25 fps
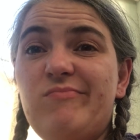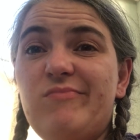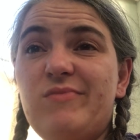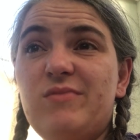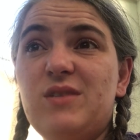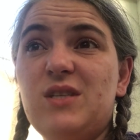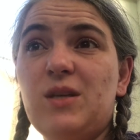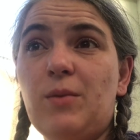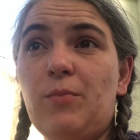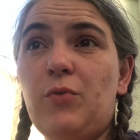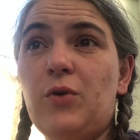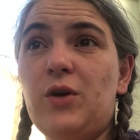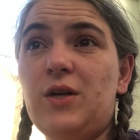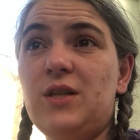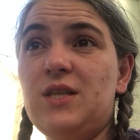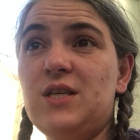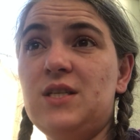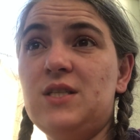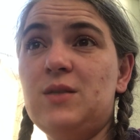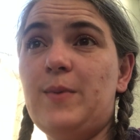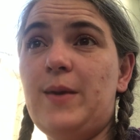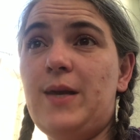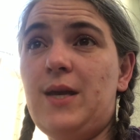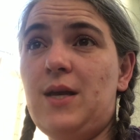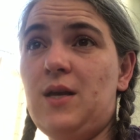some point
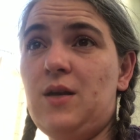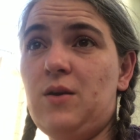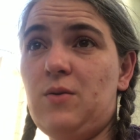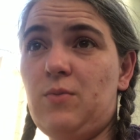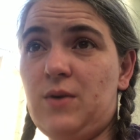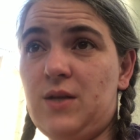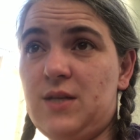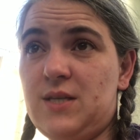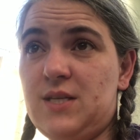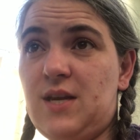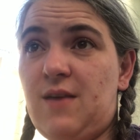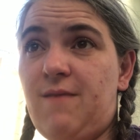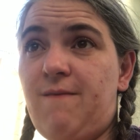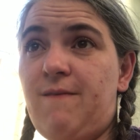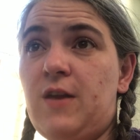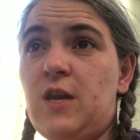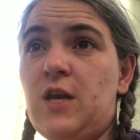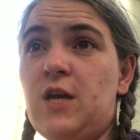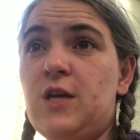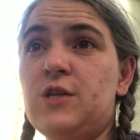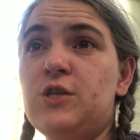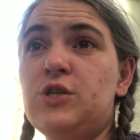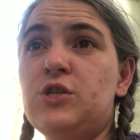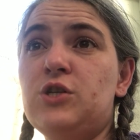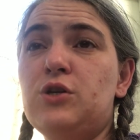this week once I
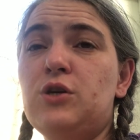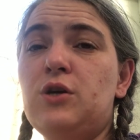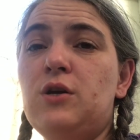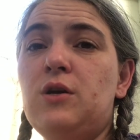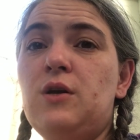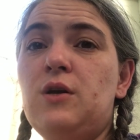finish